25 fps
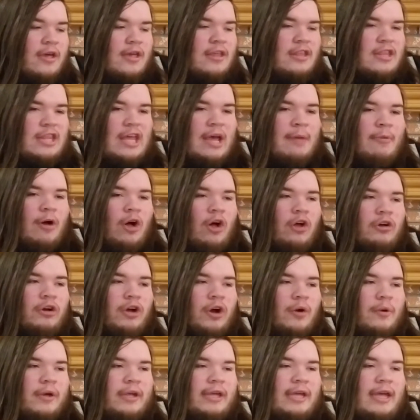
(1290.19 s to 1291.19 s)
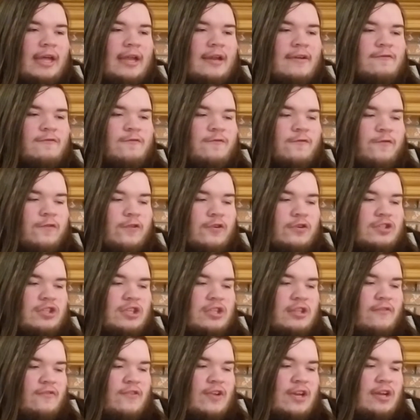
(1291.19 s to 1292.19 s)
Them all going in
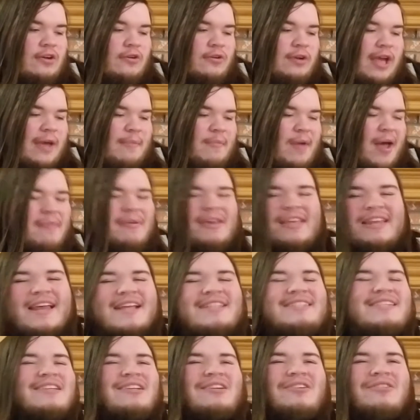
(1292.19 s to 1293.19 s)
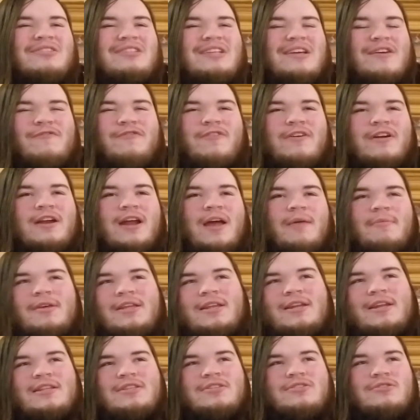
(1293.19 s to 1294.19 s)
to the video game. I mean, it's a little different. I
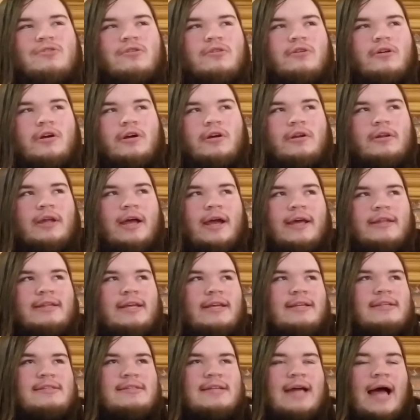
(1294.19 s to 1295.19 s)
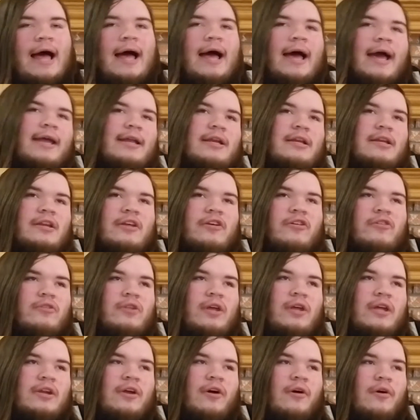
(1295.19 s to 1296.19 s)
mean, in Sword Art Online, they died, and here
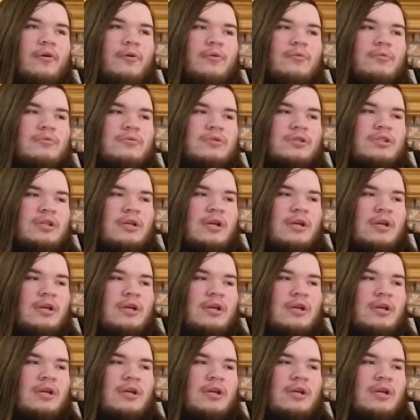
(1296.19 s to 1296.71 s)
they don't.